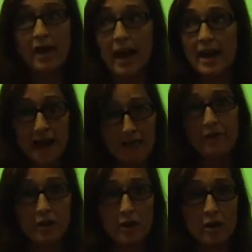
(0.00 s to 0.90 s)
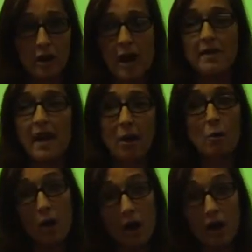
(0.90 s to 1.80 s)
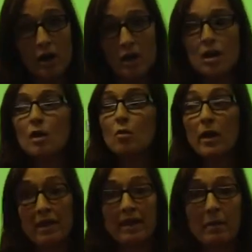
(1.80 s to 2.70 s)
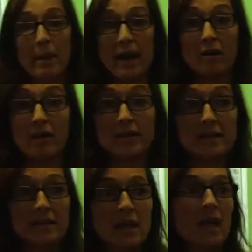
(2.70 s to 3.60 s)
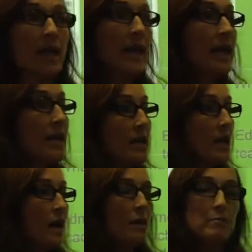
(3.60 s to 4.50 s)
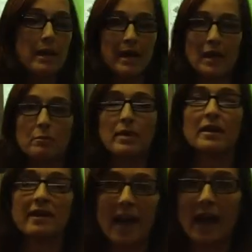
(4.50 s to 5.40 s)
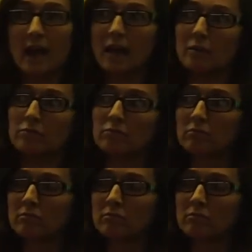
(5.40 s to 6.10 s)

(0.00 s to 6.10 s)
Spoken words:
that effort and that work with their parents in a medium that they